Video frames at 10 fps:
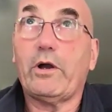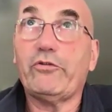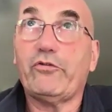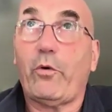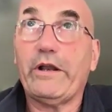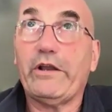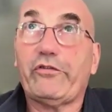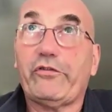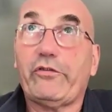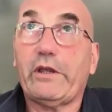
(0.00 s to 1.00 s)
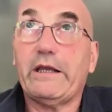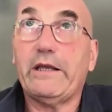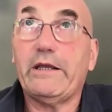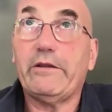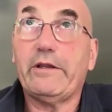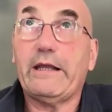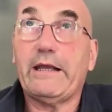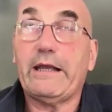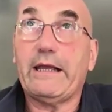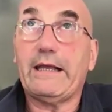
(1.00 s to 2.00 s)
joined us in
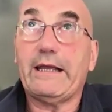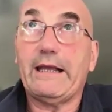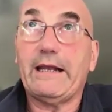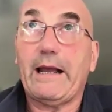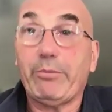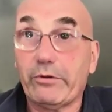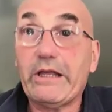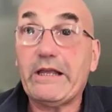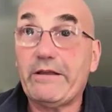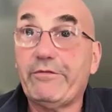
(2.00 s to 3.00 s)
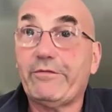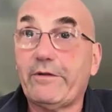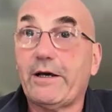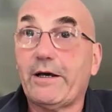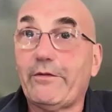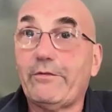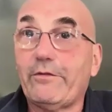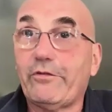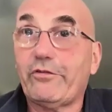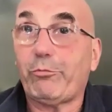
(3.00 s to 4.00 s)
I believe,
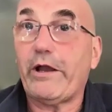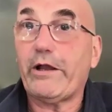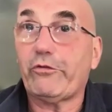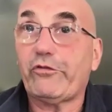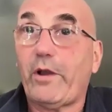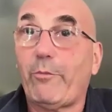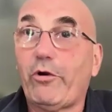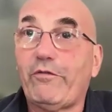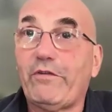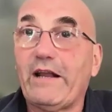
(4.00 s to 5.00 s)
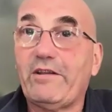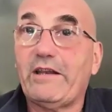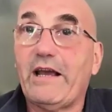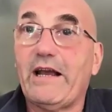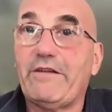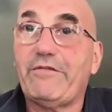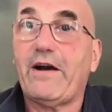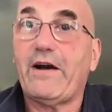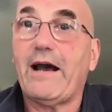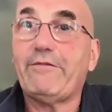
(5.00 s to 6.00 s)
the spring or summer of
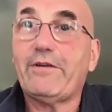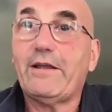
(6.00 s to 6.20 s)
1995.